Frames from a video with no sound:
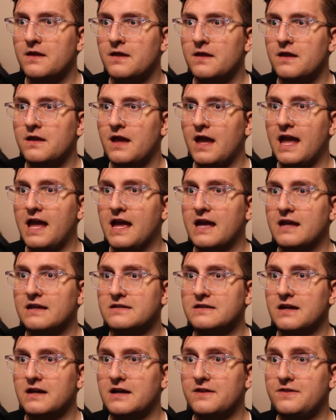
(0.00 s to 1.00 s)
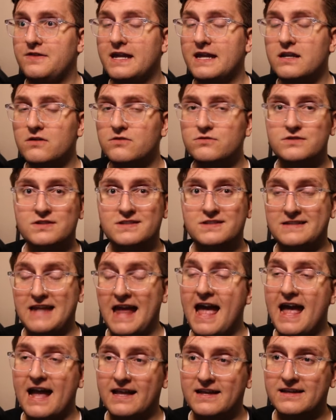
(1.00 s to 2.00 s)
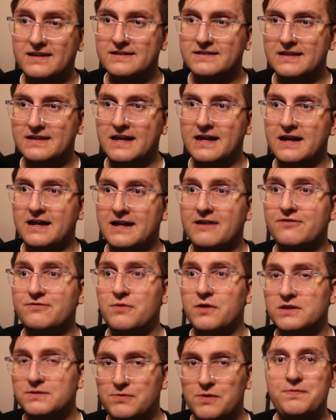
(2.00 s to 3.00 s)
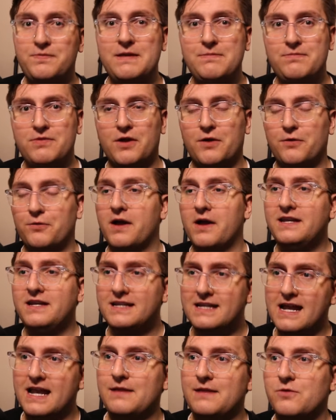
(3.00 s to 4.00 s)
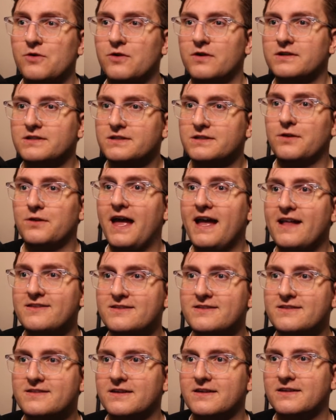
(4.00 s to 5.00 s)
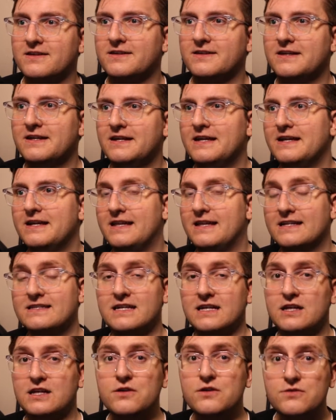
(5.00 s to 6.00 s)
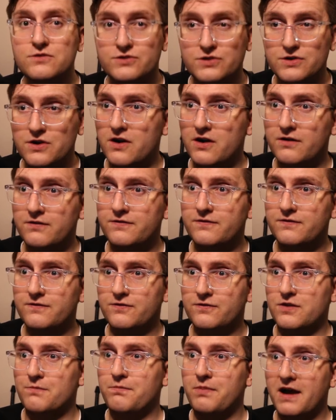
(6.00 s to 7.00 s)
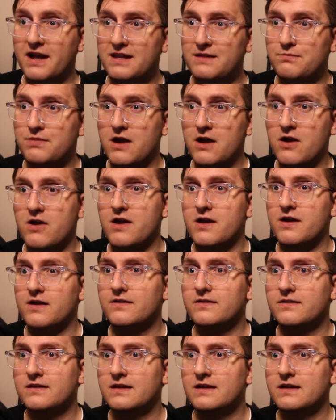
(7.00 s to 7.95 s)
And they don't stack if multiple people are running it anymore. So that's a huge nerf for the buddy barrier.